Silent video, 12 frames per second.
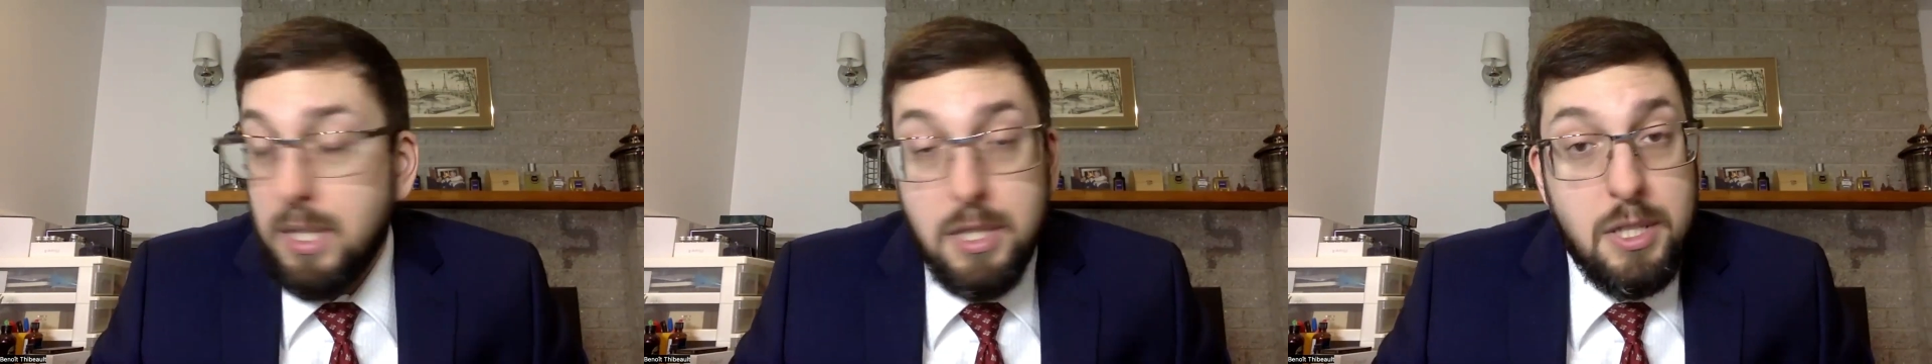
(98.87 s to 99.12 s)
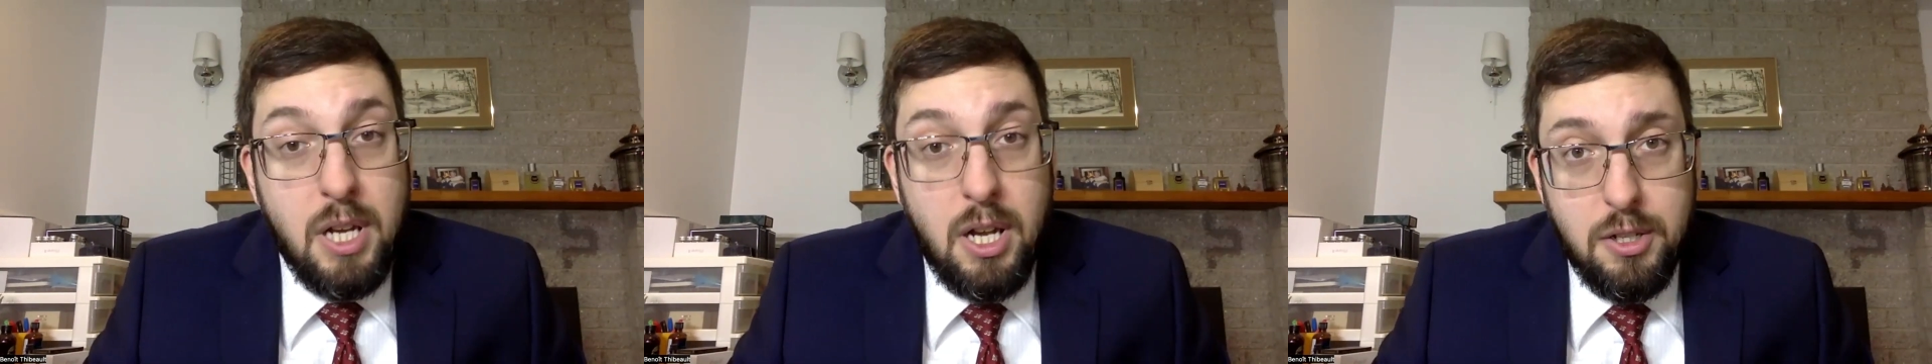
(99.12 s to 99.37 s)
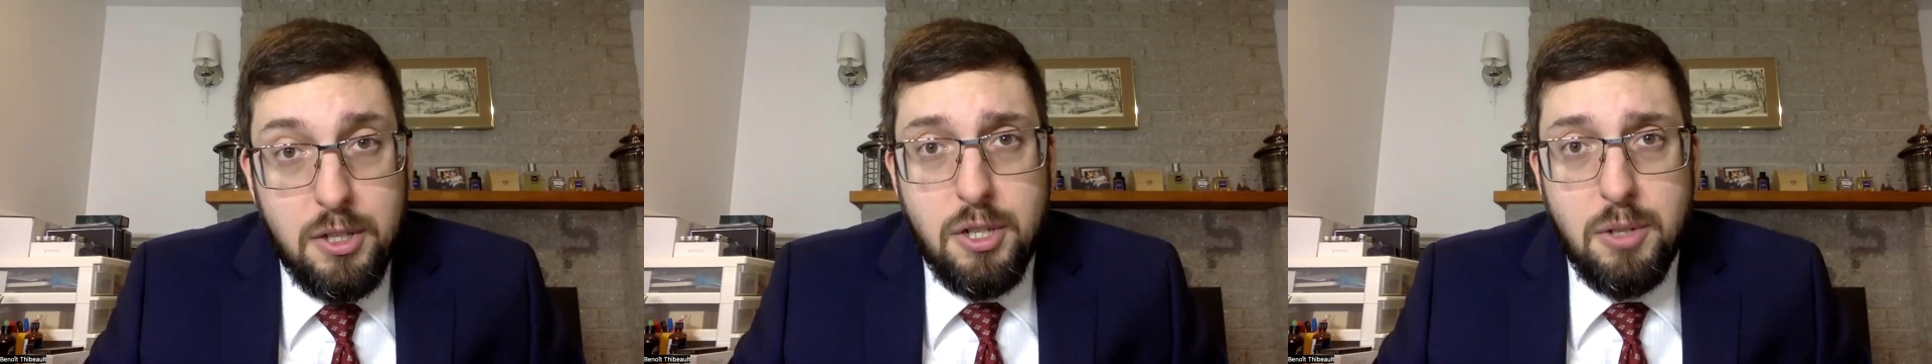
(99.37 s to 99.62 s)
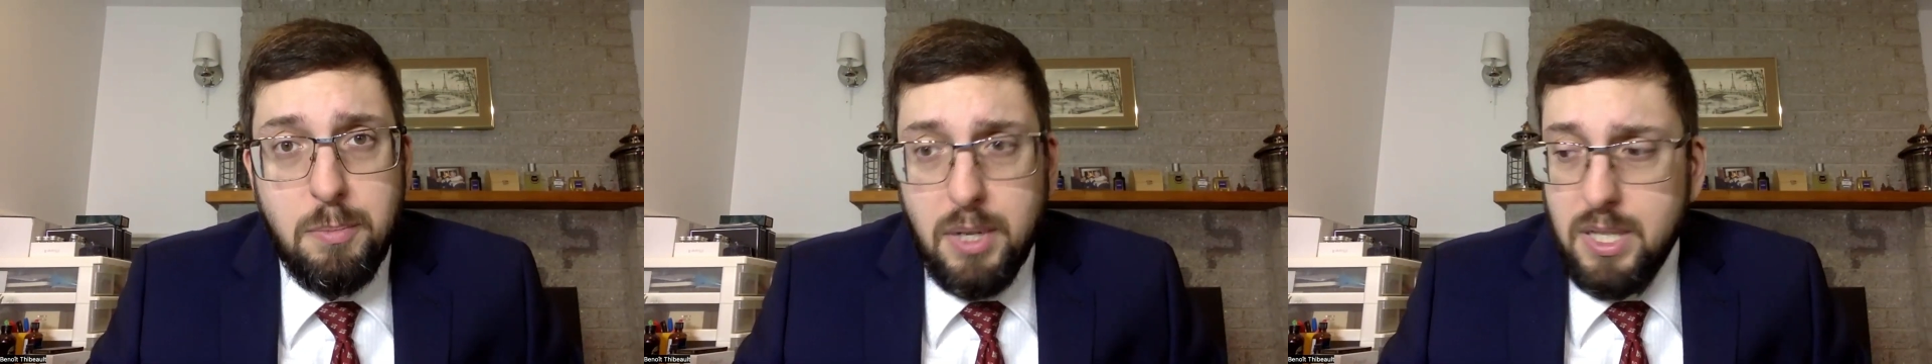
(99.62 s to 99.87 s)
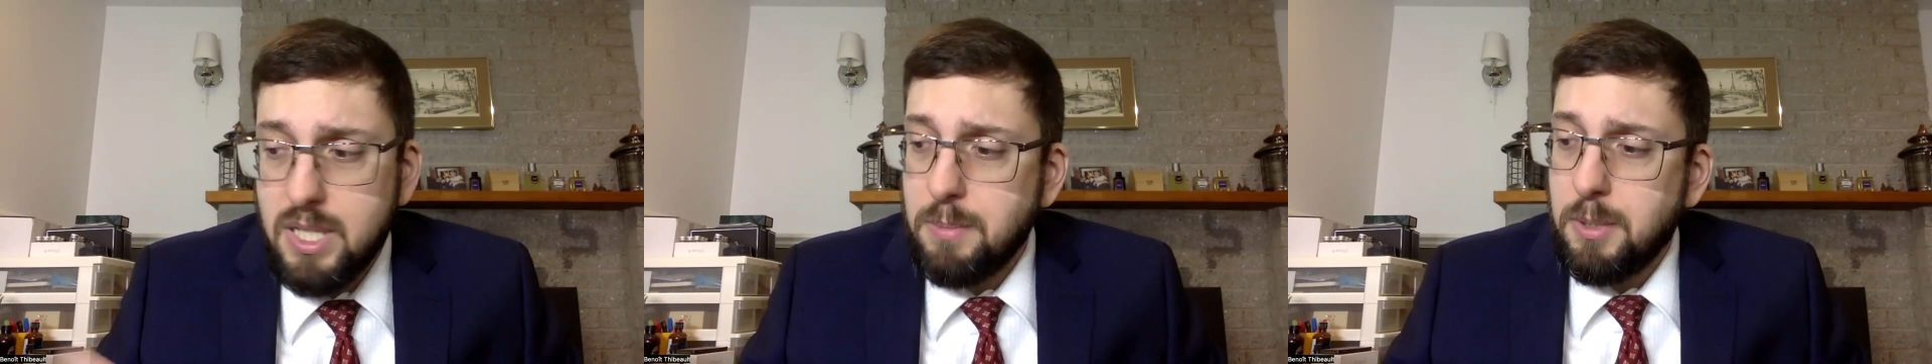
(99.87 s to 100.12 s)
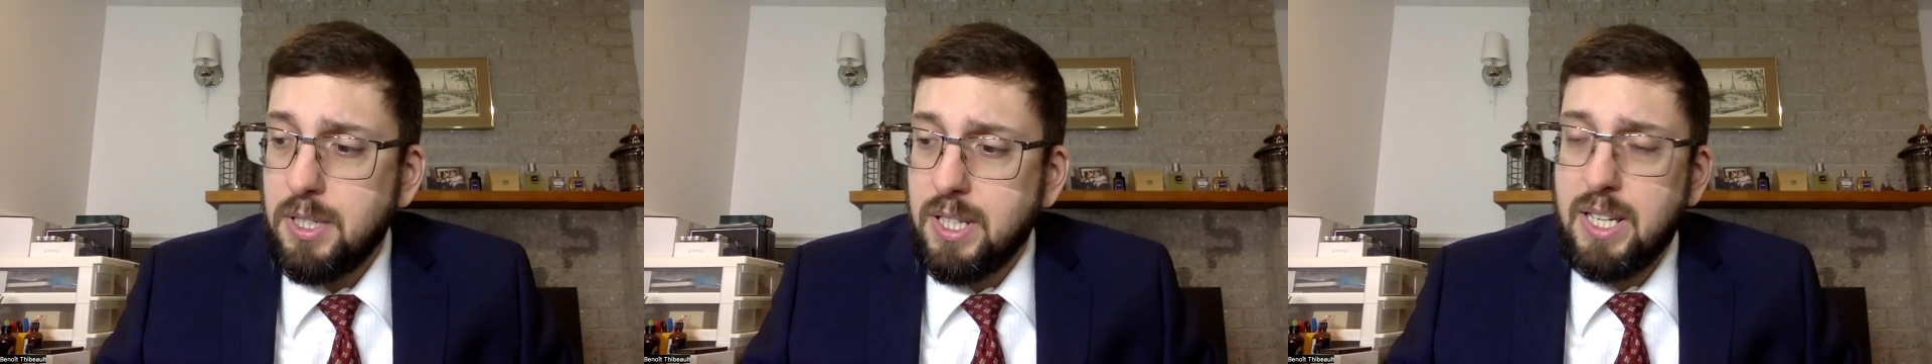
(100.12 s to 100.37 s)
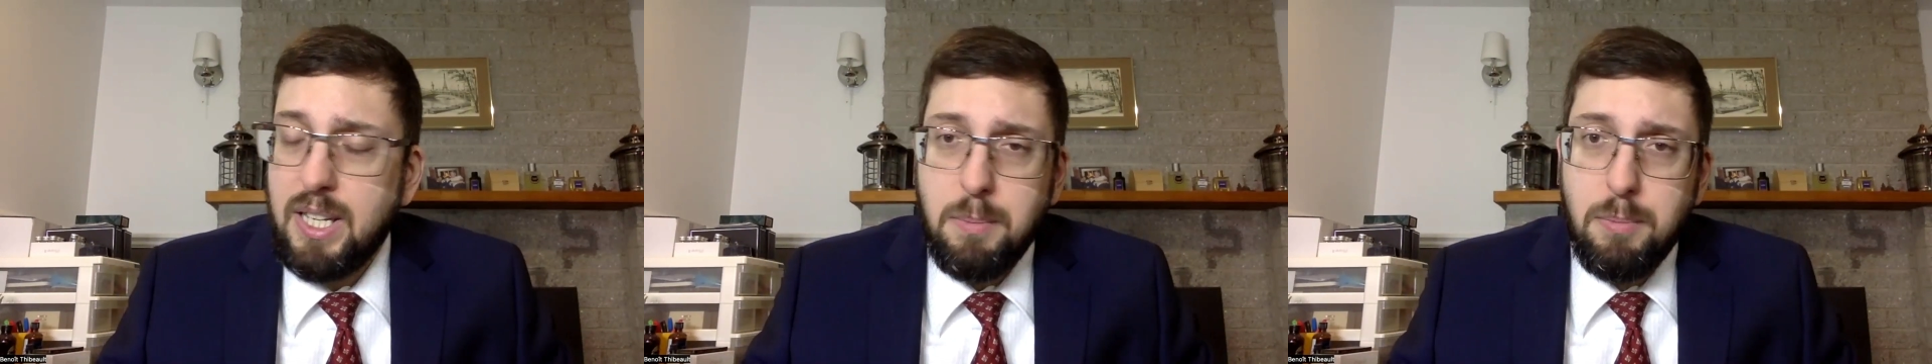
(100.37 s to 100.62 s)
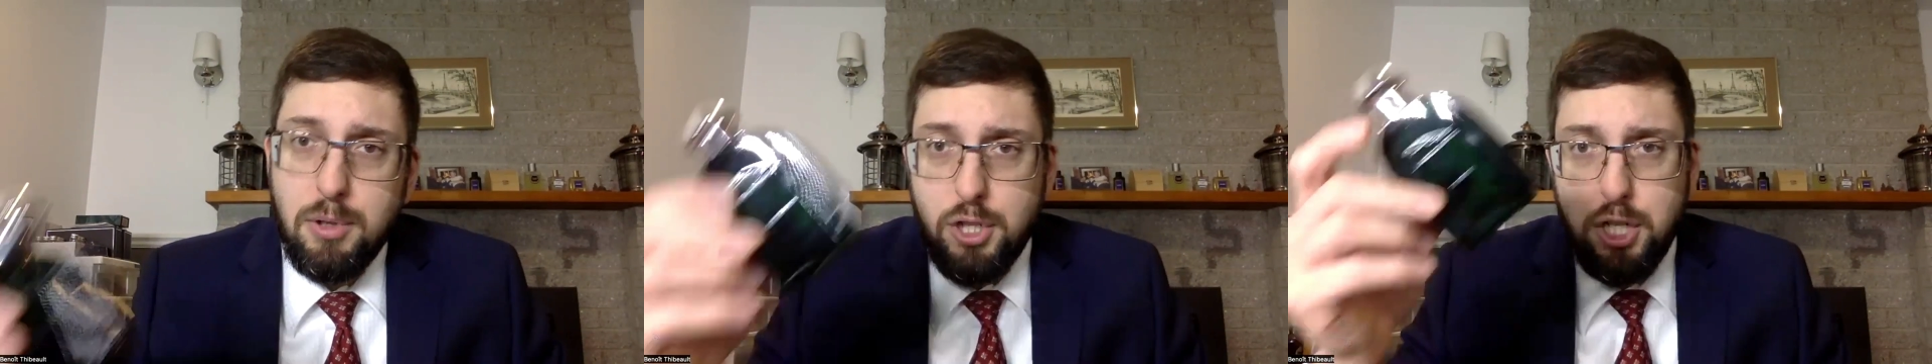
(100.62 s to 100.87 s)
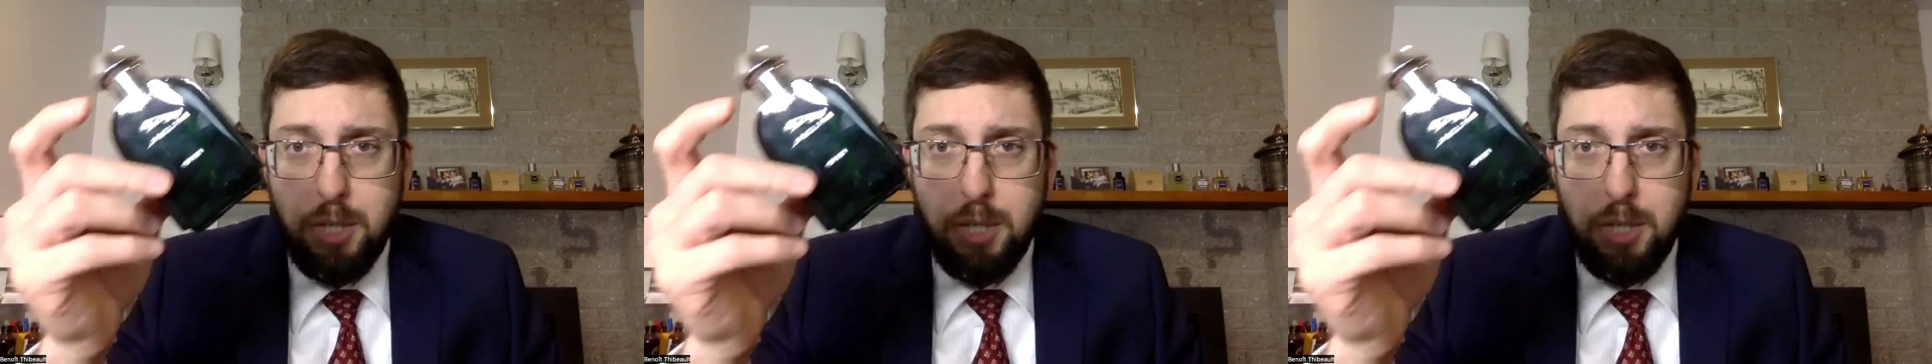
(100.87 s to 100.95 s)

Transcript: But it's also possible that they put